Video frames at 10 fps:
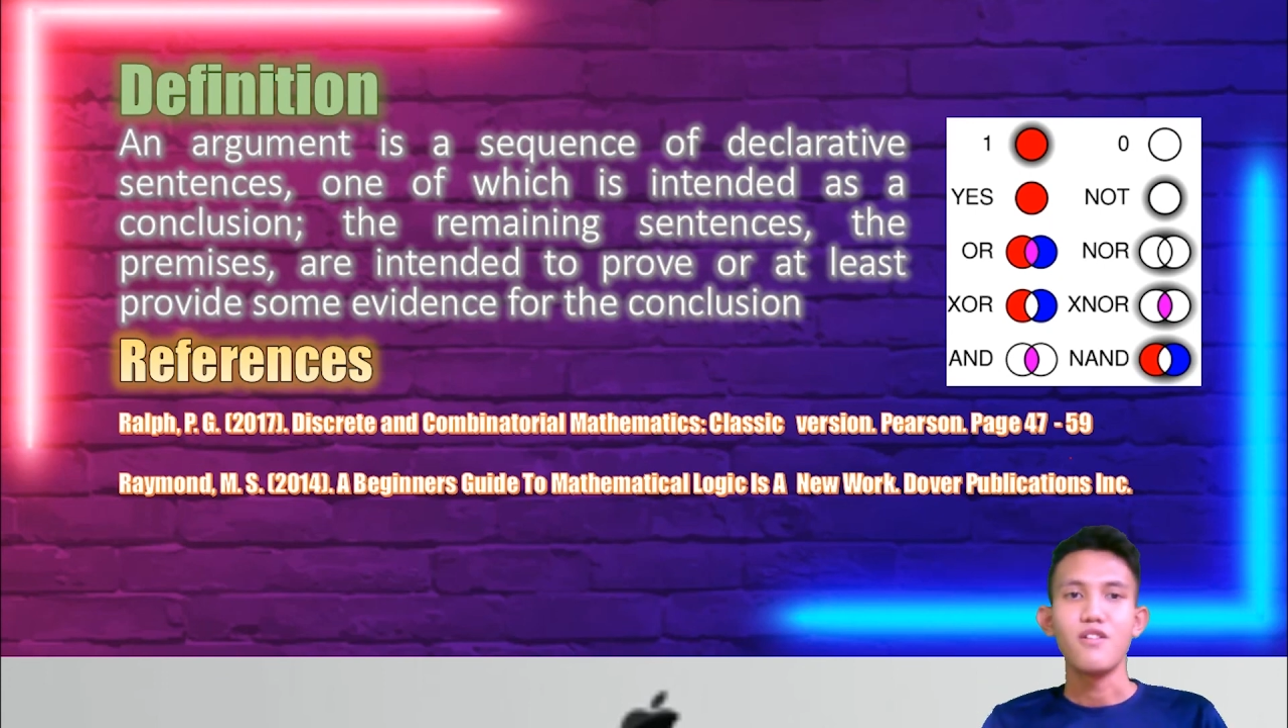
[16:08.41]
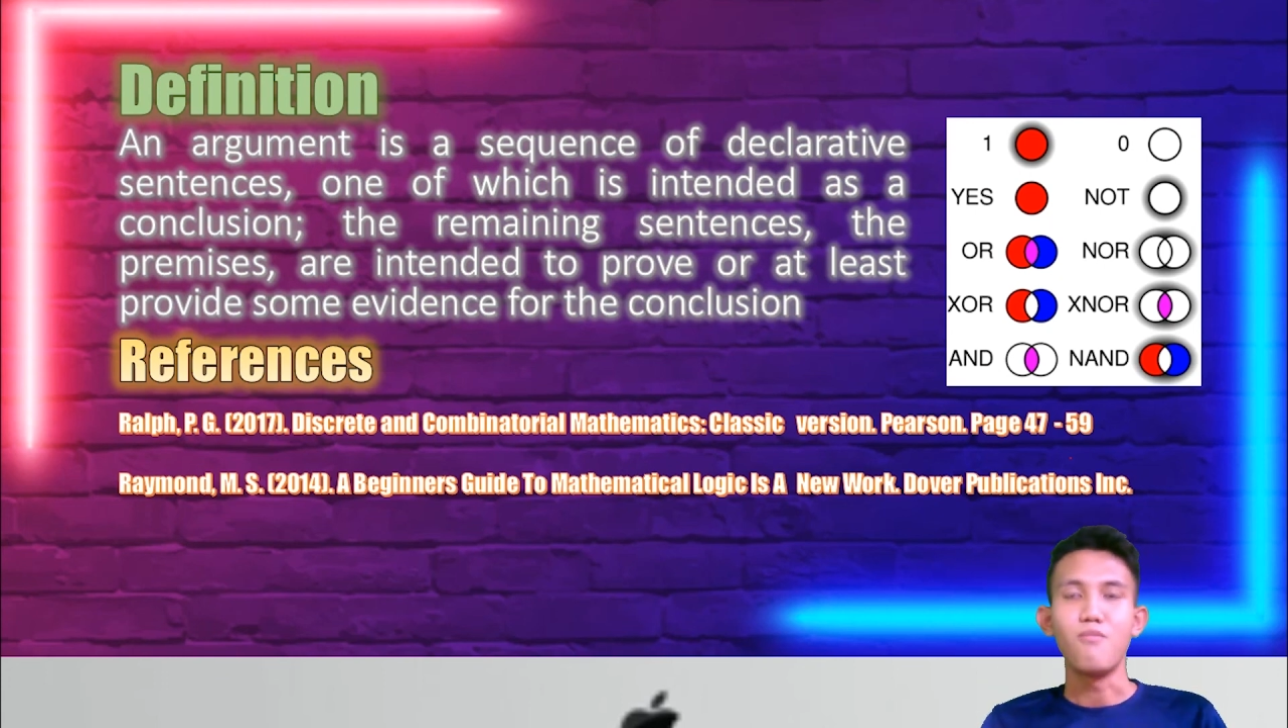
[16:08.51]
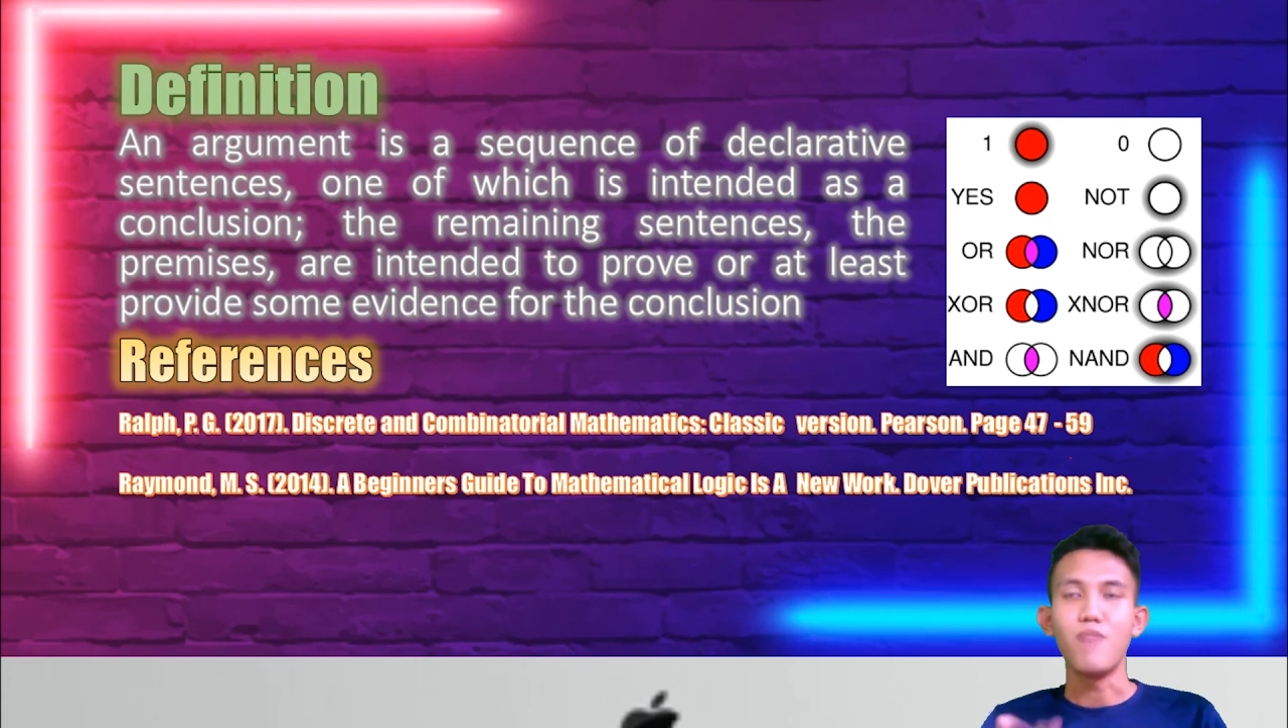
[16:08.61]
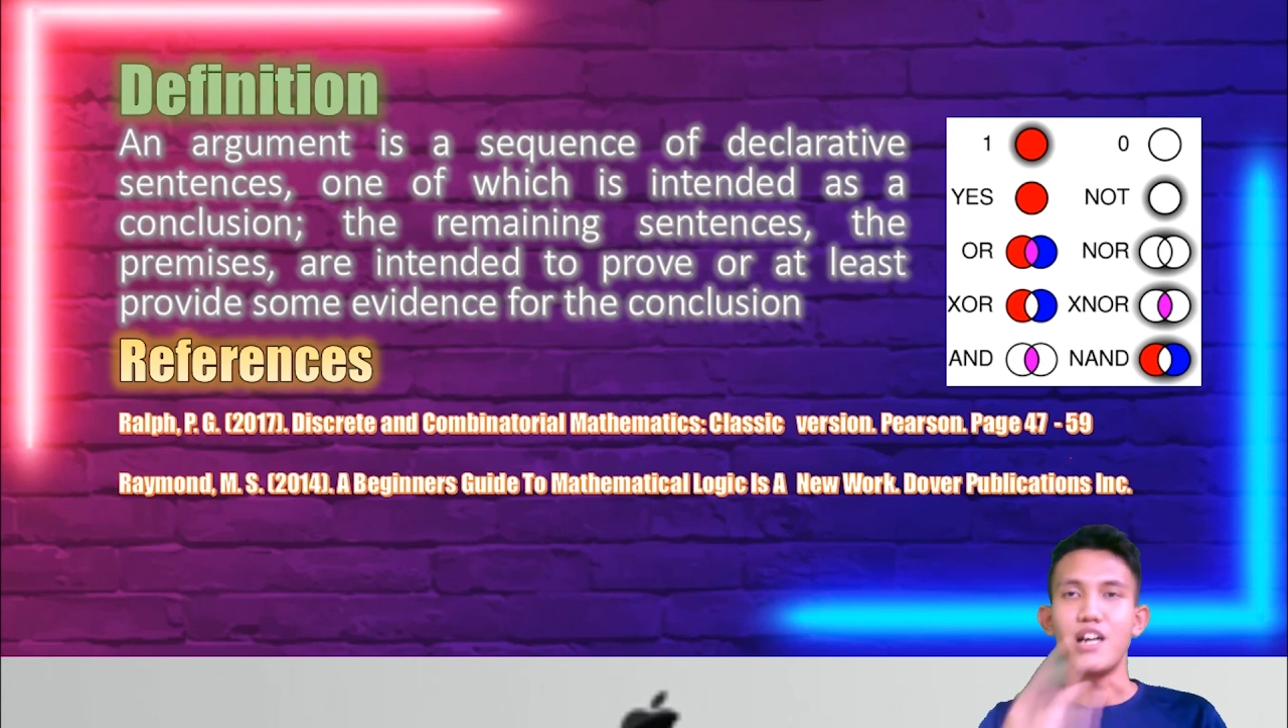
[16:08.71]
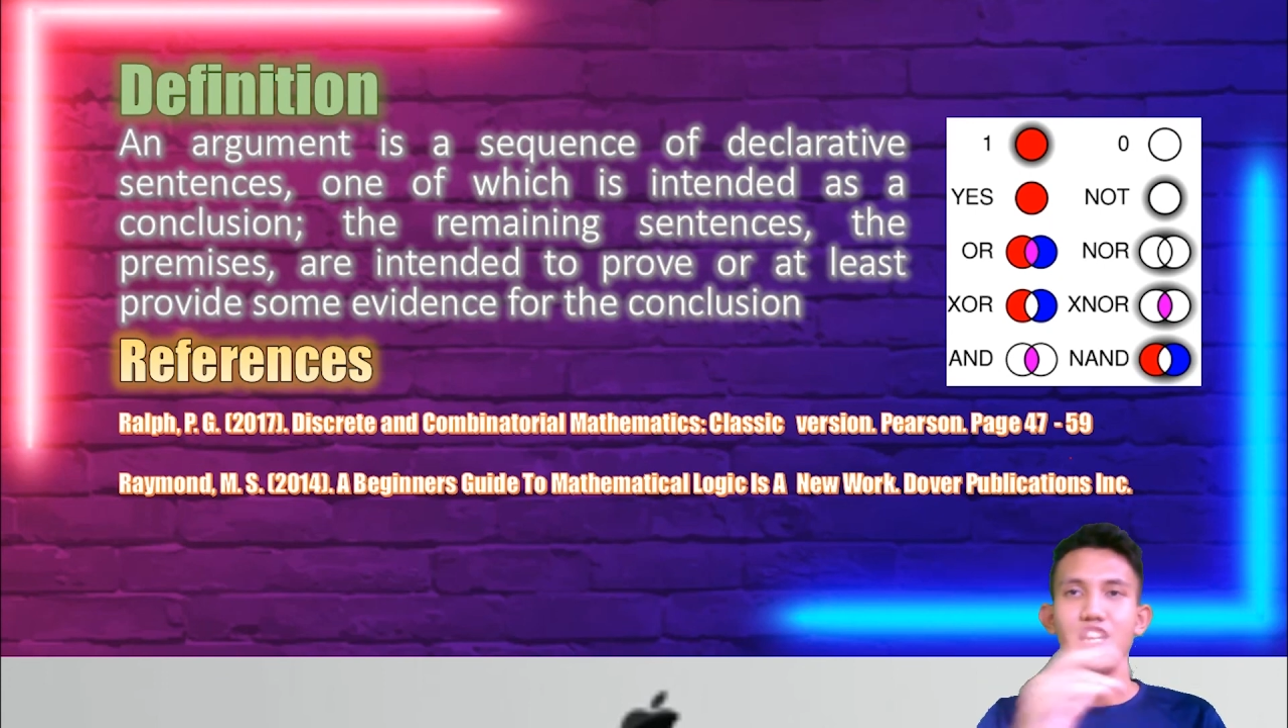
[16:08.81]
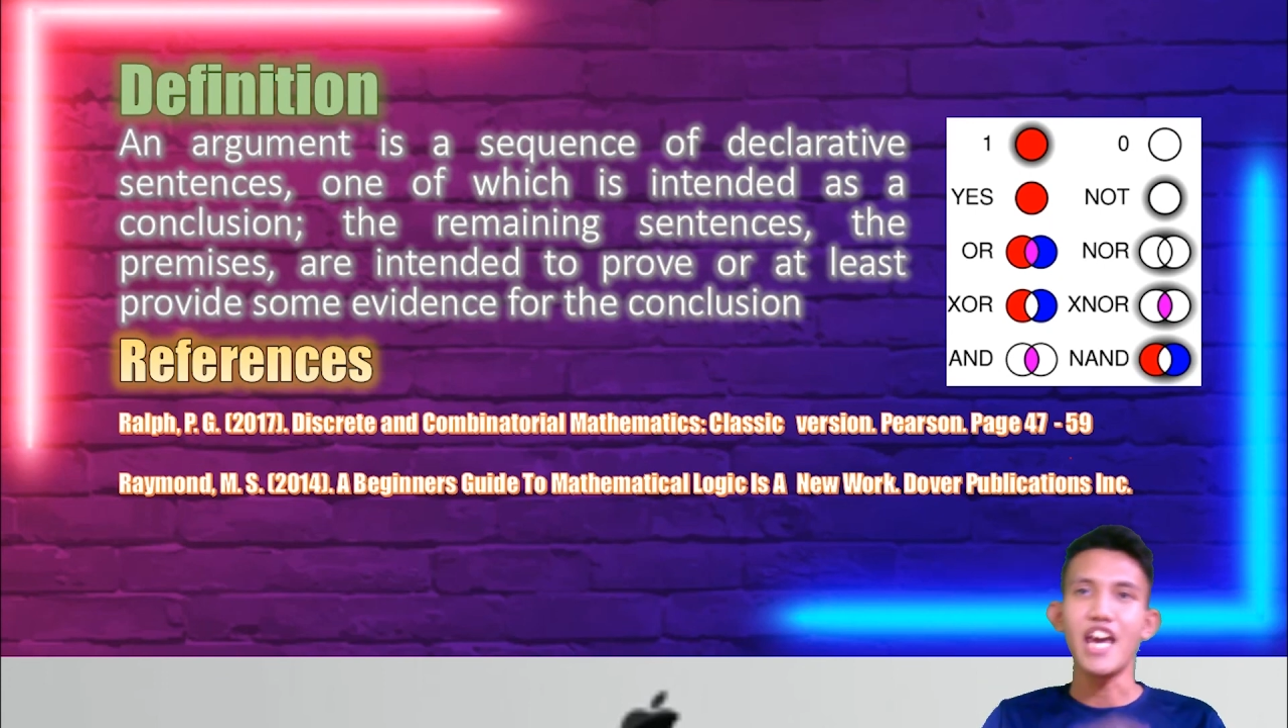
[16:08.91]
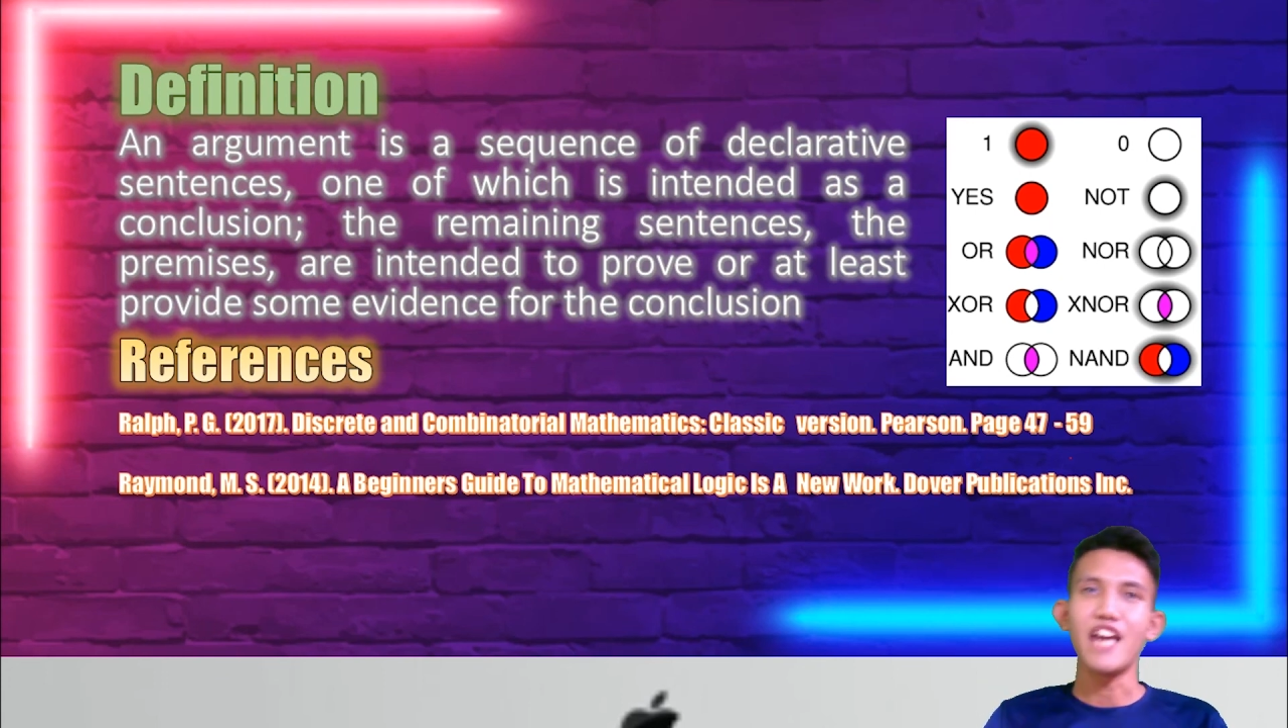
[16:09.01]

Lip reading: mark the